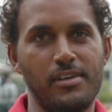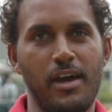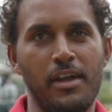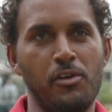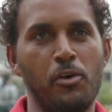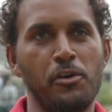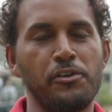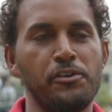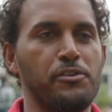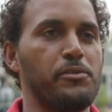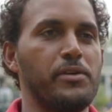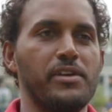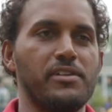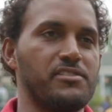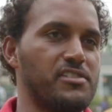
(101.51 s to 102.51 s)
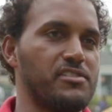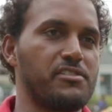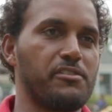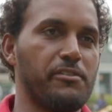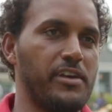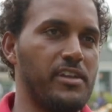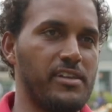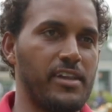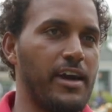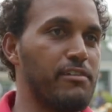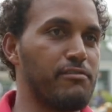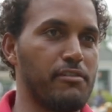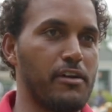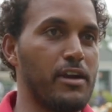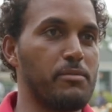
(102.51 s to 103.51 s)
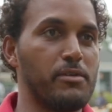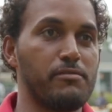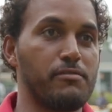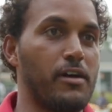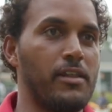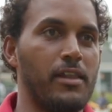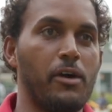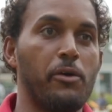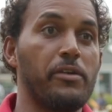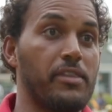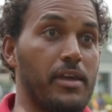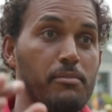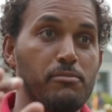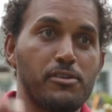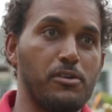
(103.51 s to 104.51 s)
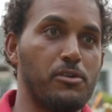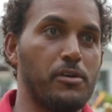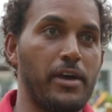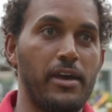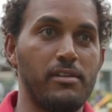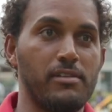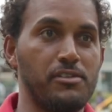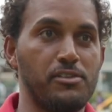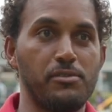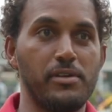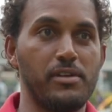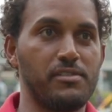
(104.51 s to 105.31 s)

and all you're doing is just creating that environment, allowing them to go ahead and do it.